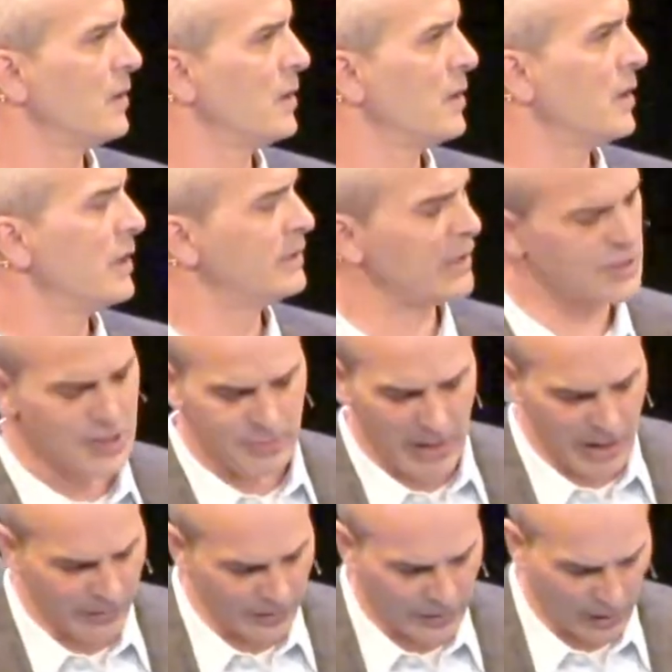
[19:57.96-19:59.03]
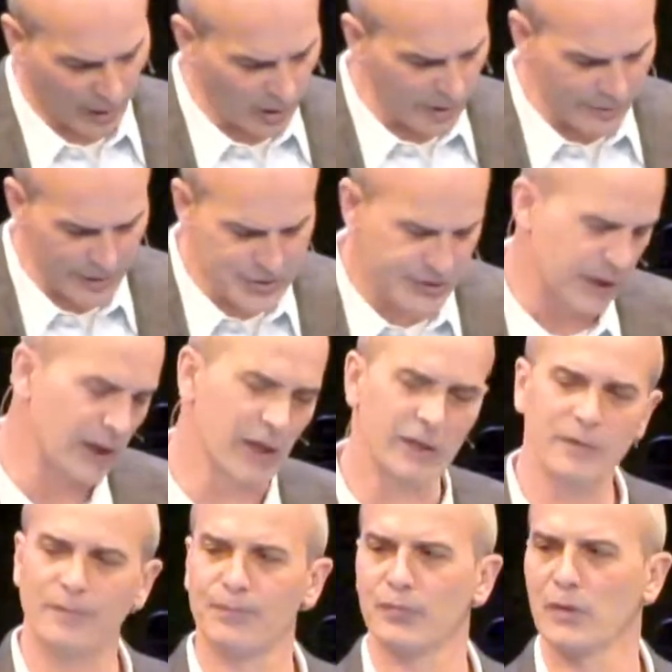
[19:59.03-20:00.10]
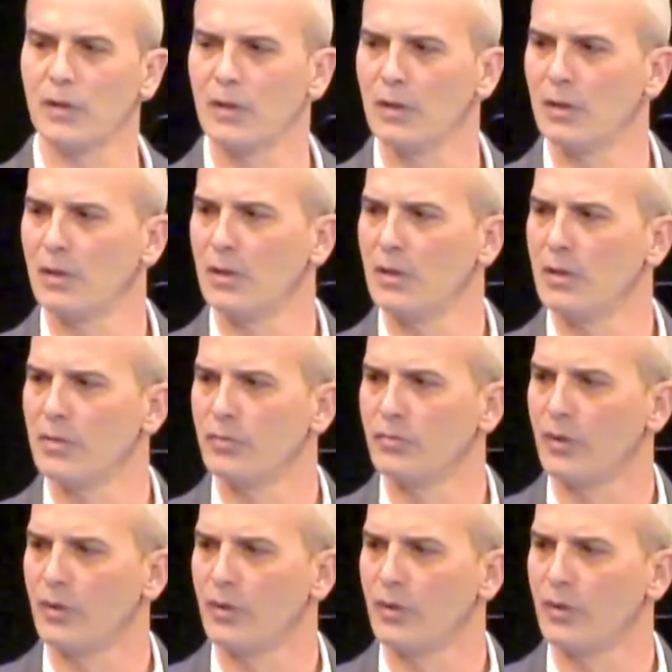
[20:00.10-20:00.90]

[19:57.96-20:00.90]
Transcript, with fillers: It doesn't matter the color of our skin, the